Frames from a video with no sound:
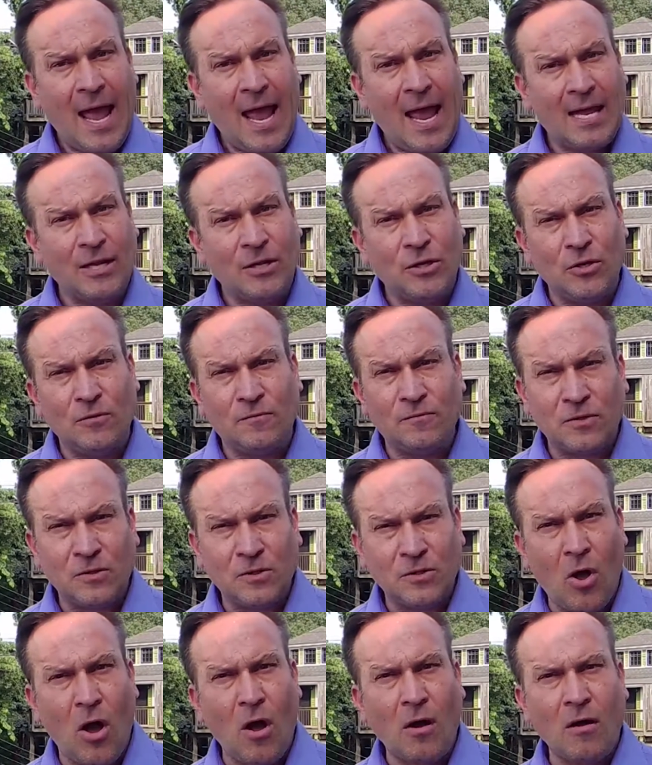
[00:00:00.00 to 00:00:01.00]
And you
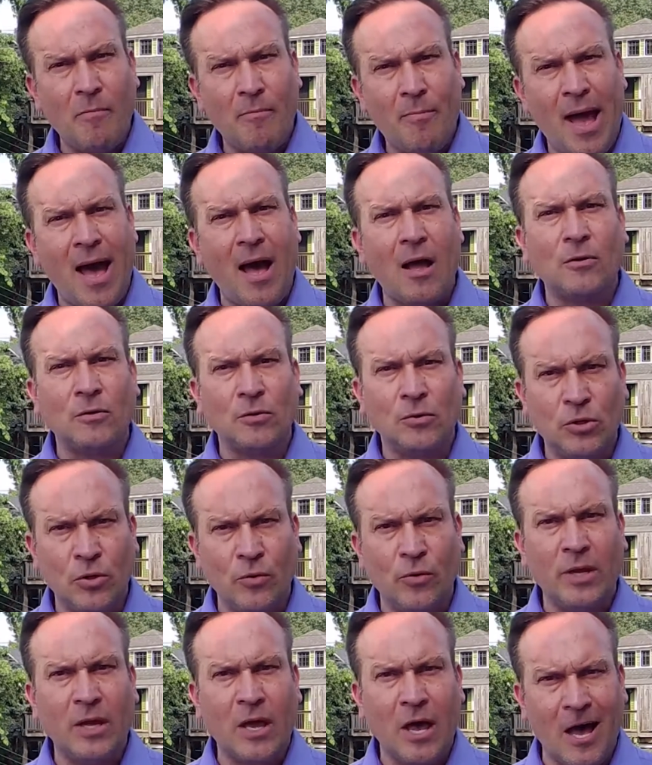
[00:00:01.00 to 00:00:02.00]
talk about
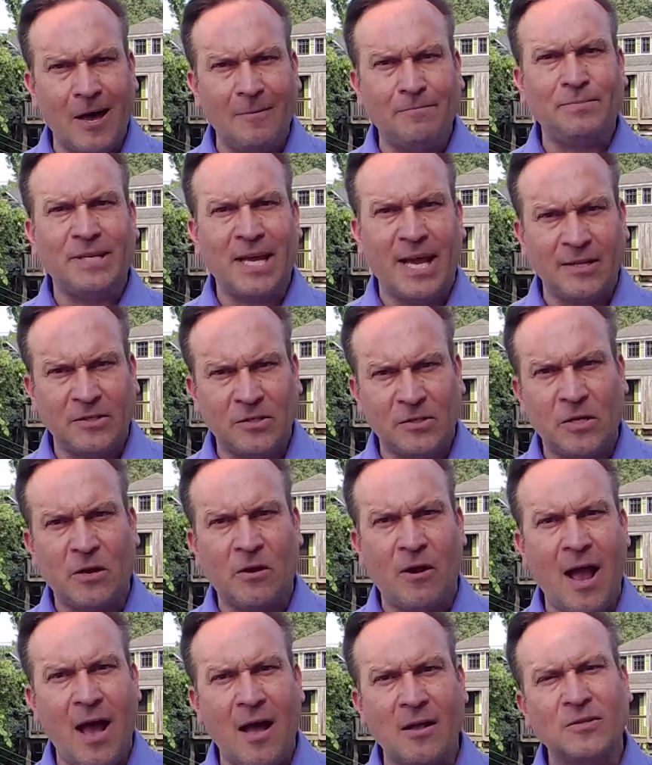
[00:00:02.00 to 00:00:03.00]
doing updates to
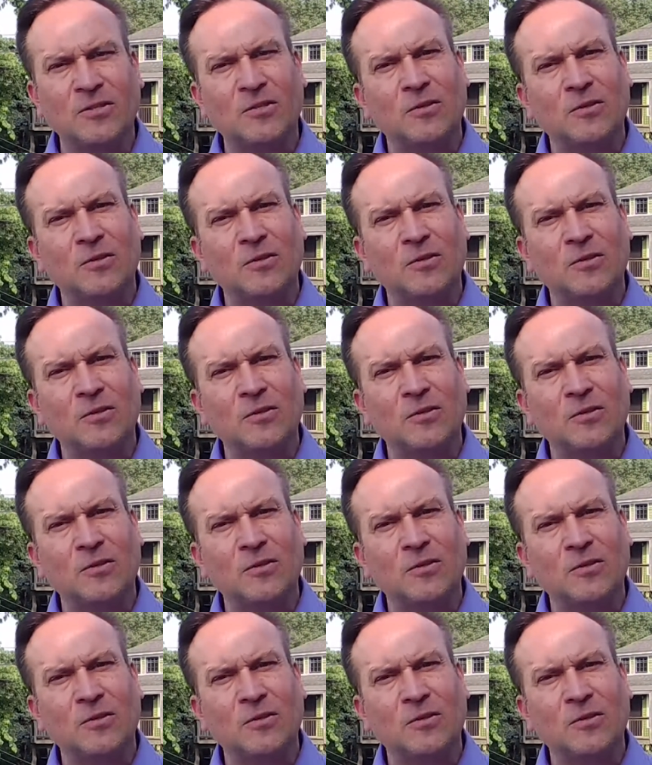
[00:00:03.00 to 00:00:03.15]
your house.